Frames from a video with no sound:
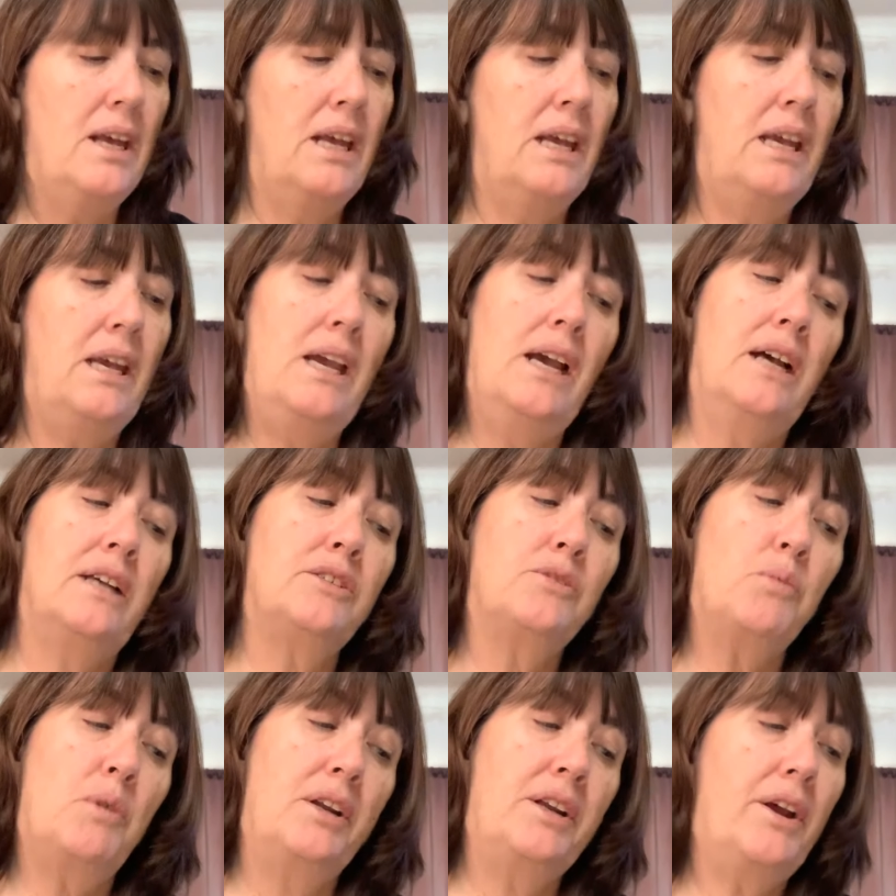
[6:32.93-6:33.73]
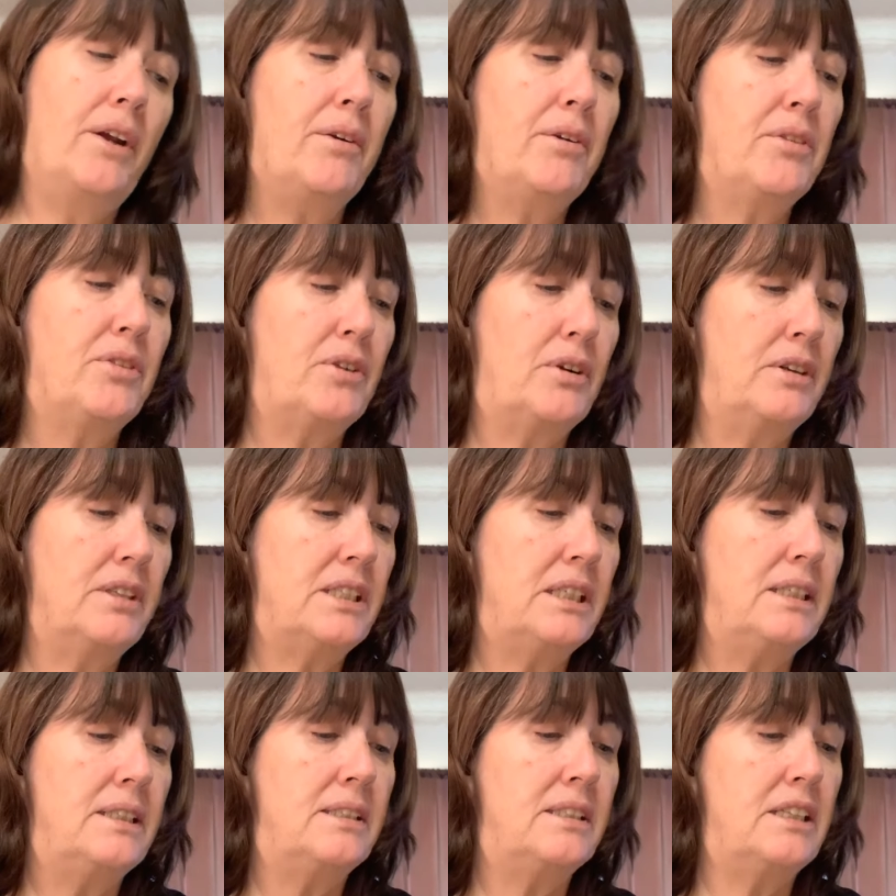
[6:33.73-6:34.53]
He has
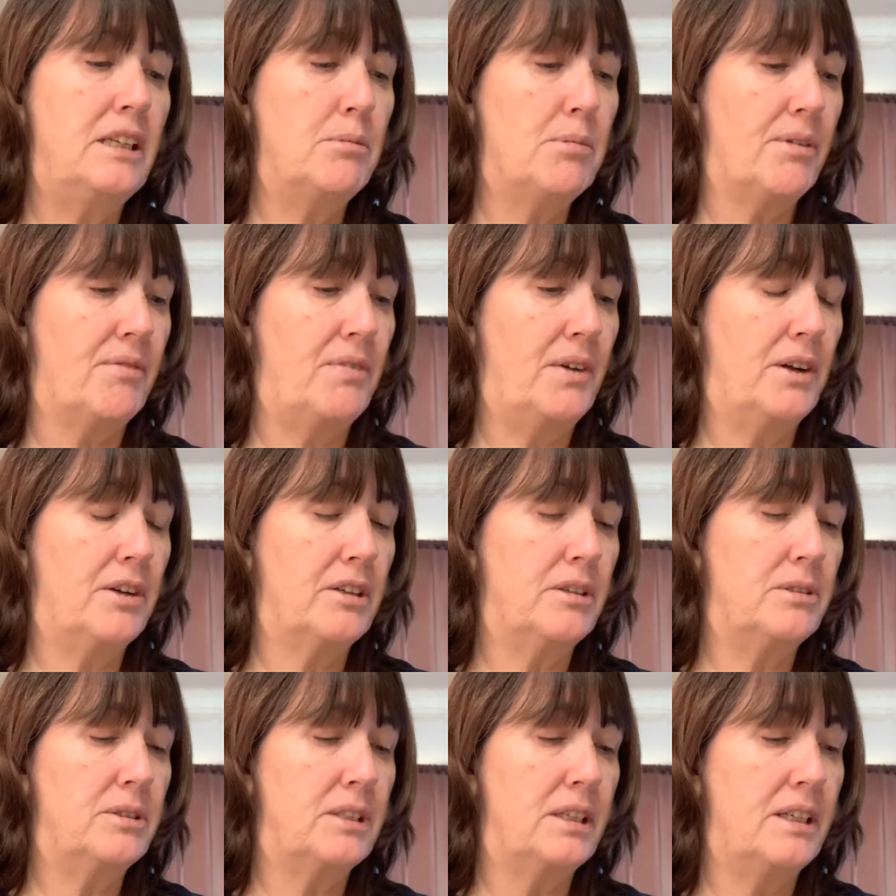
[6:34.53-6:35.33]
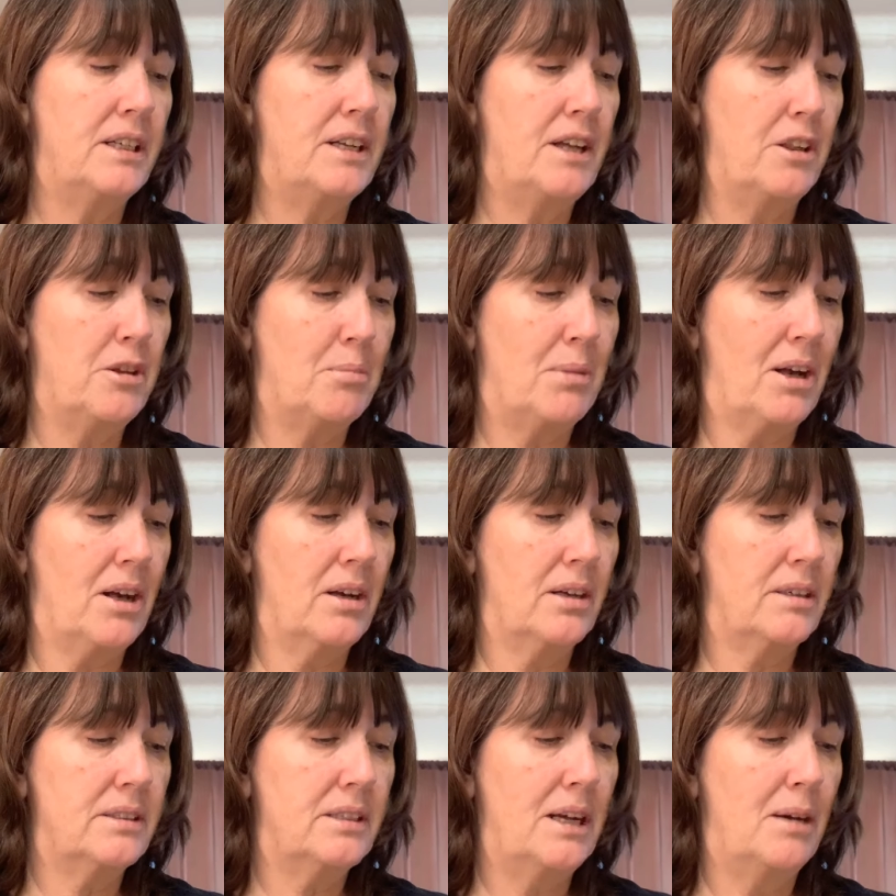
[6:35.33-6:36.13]
113 zebra photos in another box.